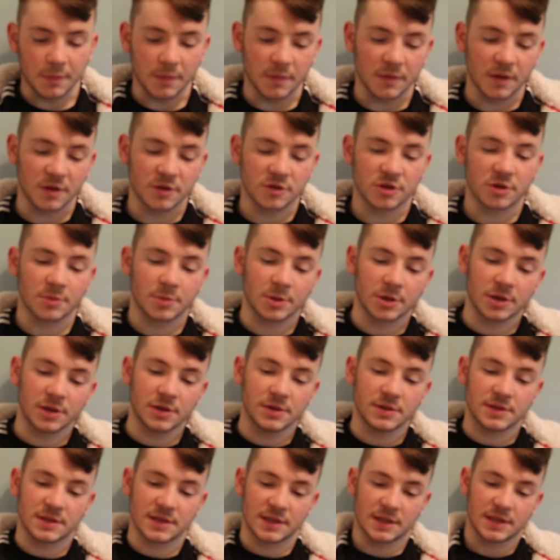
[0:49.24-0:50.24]
So by
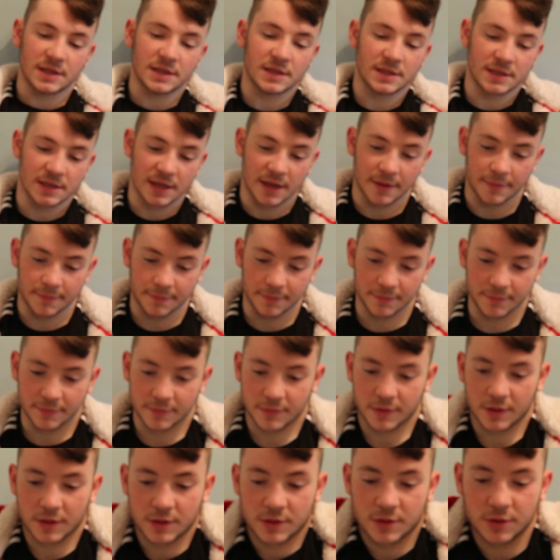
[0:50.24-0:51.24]
using these
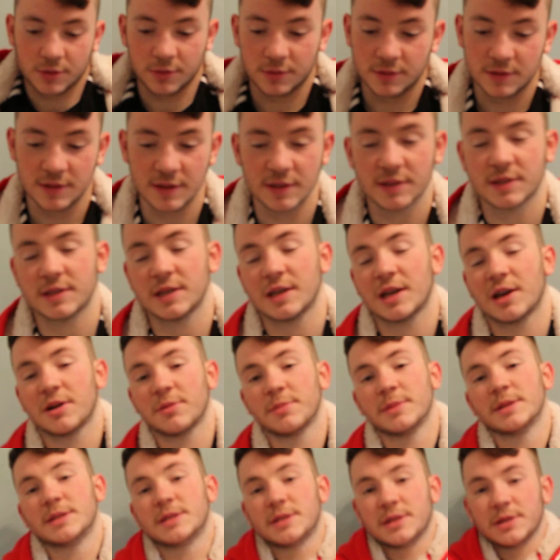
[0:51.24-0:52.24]
tools, it's
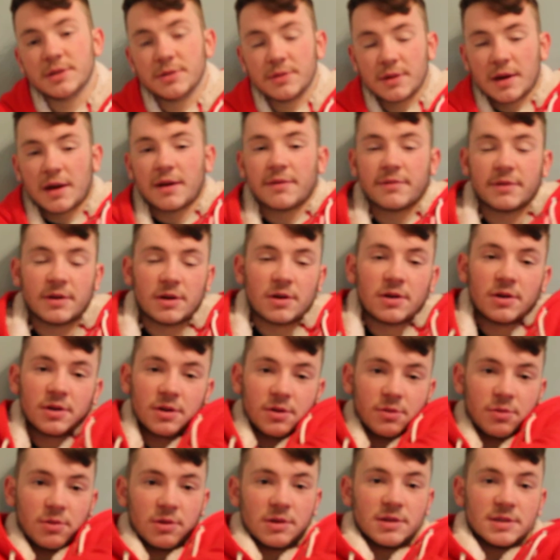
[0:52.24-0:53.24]
allowed me to have a high
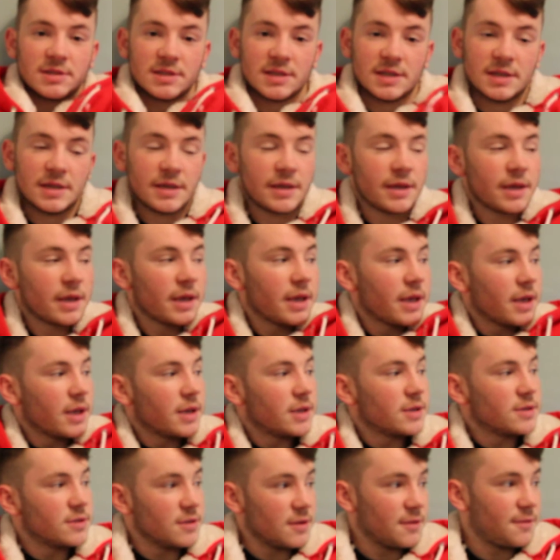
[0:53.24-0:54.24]
quality
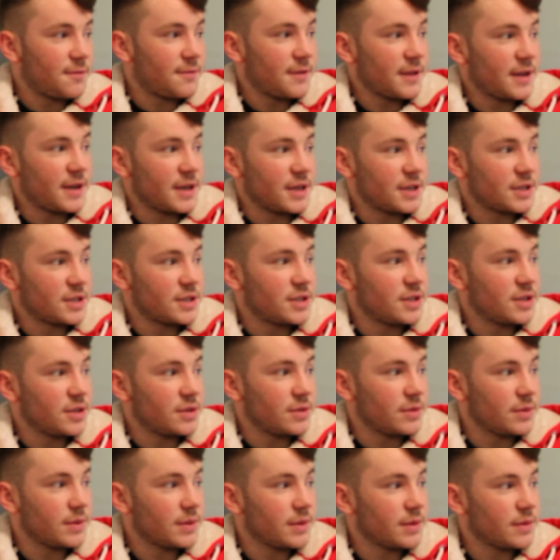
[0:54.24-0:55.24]
sort of finish
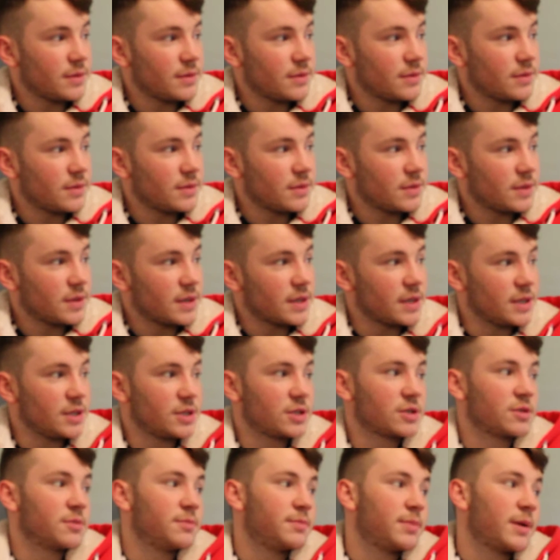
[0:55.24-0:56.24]
to
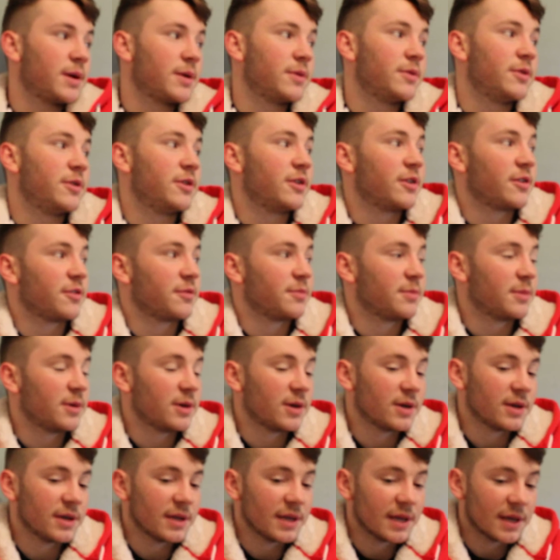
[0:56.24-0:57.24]
each component of
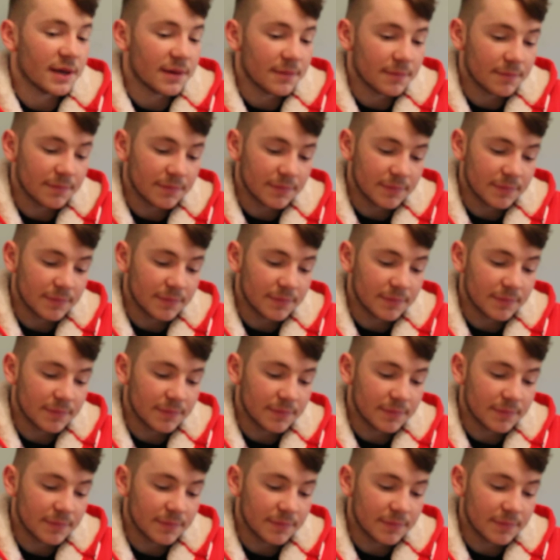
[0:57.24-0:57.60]
my